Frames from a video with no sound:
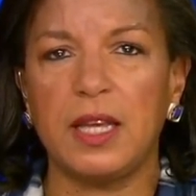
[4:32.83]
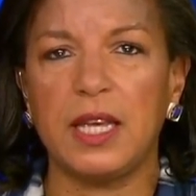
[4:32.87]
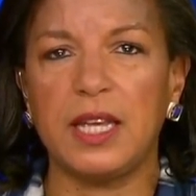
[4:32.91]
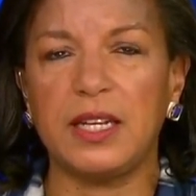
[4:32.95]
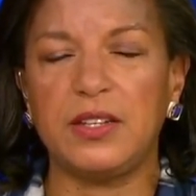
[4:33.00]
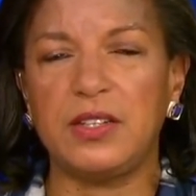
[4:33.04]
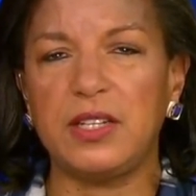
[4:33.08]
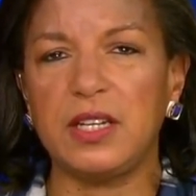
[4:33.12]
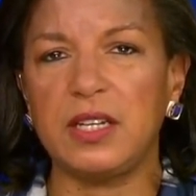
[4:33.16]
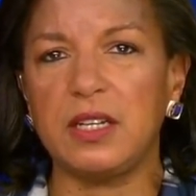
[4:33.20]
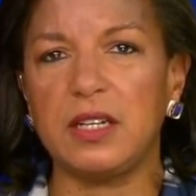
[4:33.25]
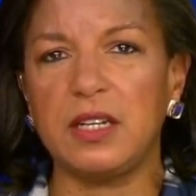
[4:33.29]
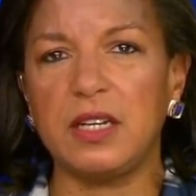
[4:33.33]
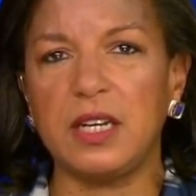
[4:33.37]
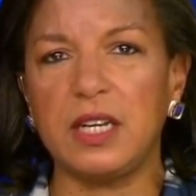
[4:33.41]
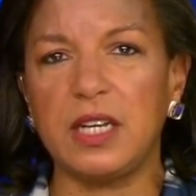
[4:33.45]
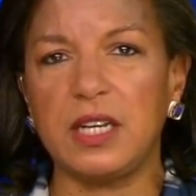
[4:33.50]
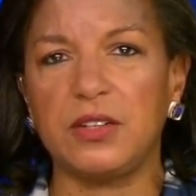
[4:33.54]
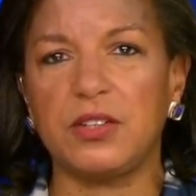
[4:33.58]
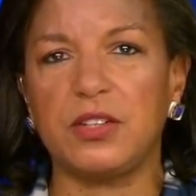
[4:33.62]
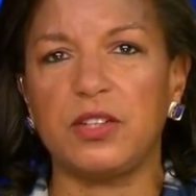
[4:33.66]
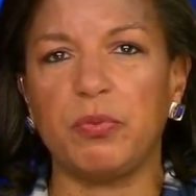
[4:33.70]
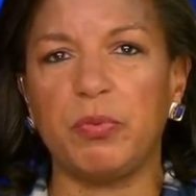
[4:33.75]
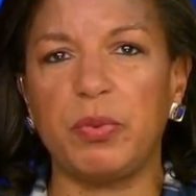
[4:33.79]
It didn't
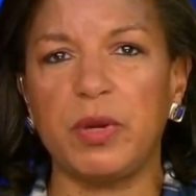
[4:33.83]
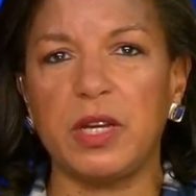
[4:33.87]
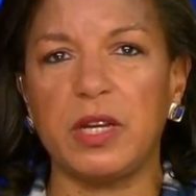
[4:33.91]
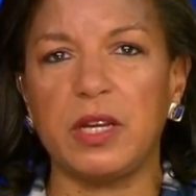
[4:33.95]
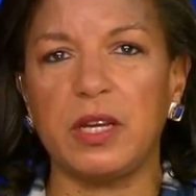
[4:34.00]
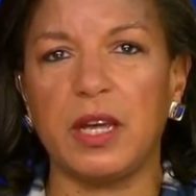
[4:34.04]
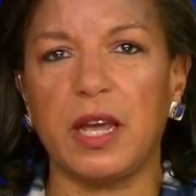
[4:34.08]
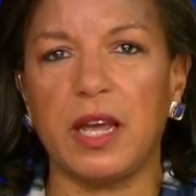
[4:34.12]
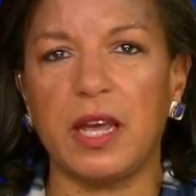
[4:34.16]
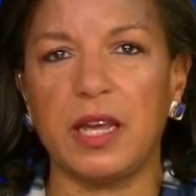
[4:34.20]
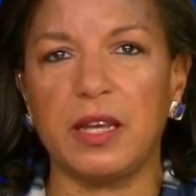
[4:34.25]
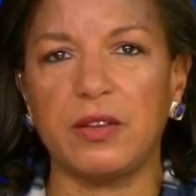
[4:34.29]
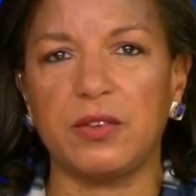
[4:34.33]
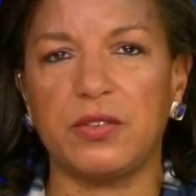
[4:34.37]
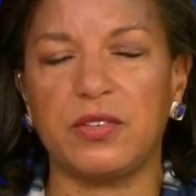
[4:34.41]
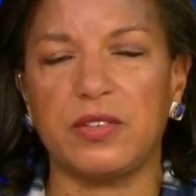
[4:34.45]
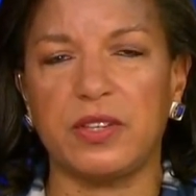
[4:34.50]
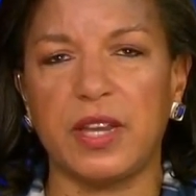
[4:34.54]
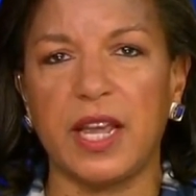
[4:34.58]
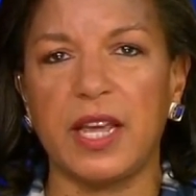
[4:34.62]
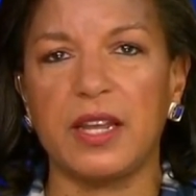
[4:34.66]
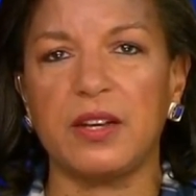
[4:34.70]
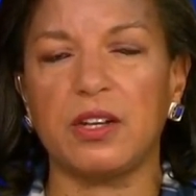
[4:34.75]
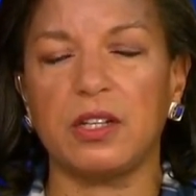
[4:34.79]
need to be a
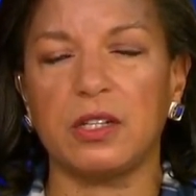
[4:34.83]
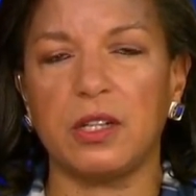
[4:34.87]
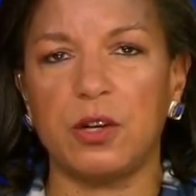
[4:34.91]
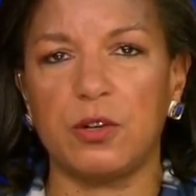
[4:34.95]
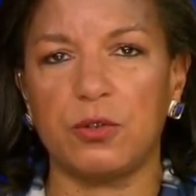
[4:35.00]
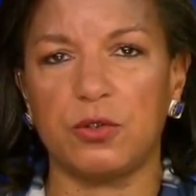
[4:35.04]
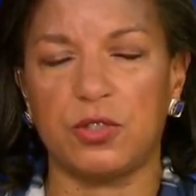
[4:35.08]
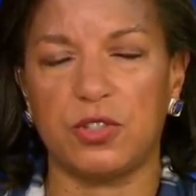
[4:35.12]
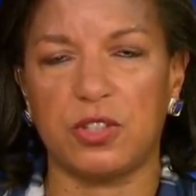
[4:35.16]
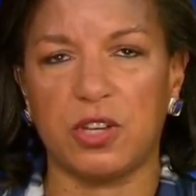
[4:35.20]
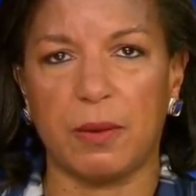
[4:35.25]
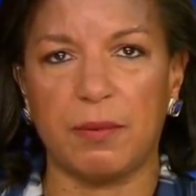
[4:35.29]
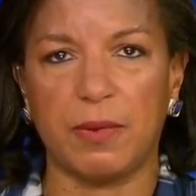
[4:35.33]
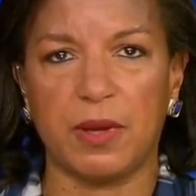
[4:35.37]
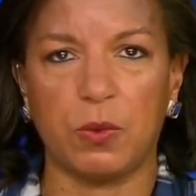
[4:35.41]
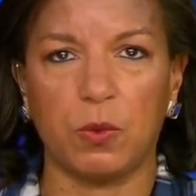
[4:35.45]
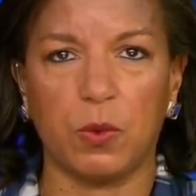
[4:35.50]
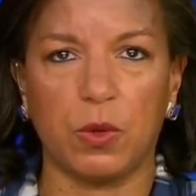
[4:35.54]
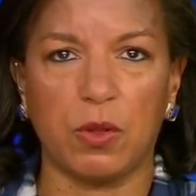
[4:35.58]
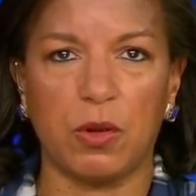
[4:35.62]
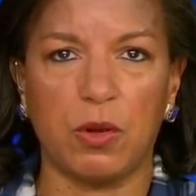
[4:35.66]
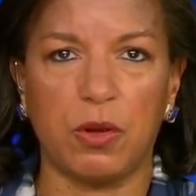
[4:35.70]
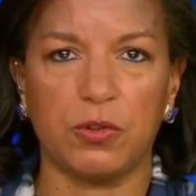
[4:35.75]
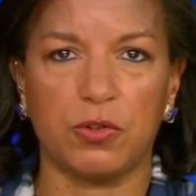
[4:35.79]
standalone summit
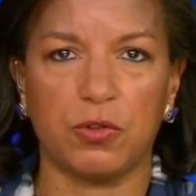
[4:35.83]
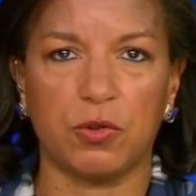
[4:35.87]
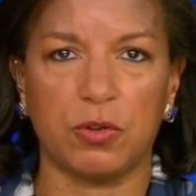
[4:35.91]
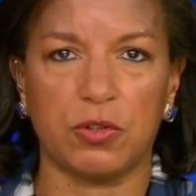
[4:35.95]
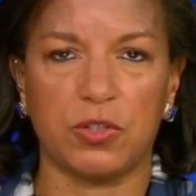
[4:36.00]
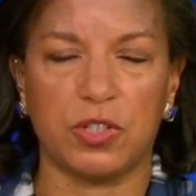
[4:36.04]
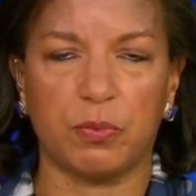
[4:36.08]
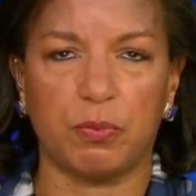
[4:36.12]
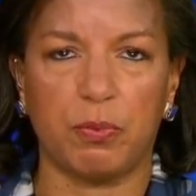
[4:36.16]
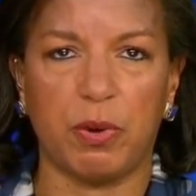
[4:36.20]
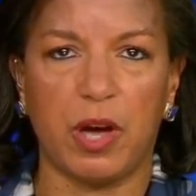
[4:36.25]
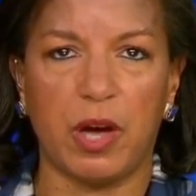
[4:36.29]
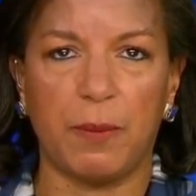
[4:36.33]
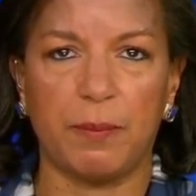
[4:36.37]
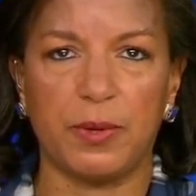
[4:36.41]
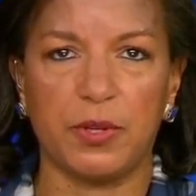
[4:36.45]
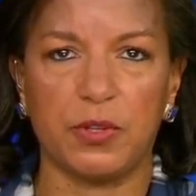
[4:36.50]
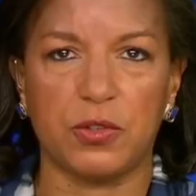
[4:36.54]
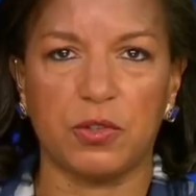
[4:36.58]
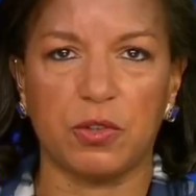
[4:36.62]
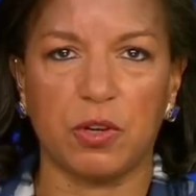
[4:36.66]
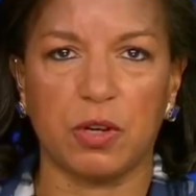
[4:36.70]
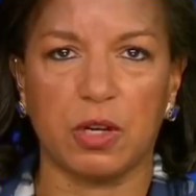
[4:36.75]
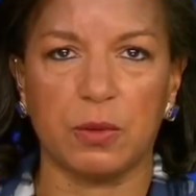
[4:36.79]
with all sorts of pomp
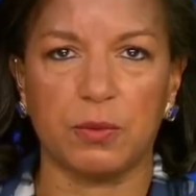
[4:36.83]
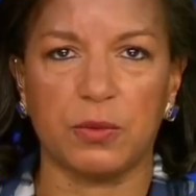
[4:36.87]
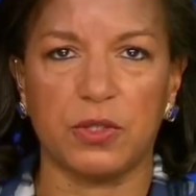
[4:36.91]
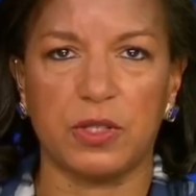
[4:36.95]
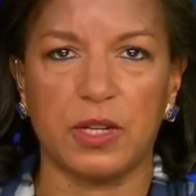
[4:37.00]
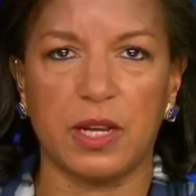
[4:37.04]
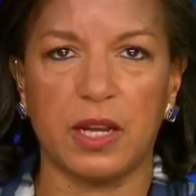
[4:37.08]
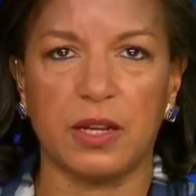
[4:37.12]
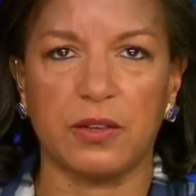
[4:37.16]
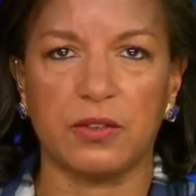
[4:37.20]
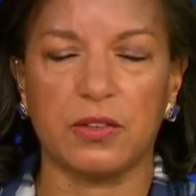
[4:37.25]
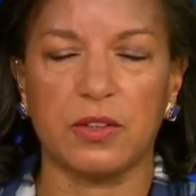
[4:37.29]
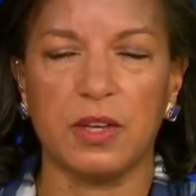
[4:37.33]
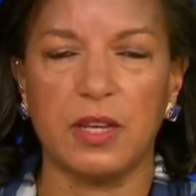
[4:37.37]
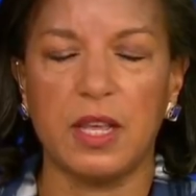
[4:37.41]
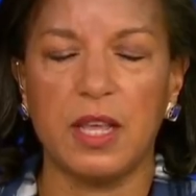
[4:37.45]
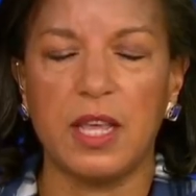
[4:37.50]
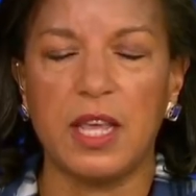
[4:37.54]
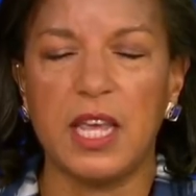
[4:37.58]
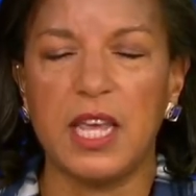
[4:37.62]
and circumstance.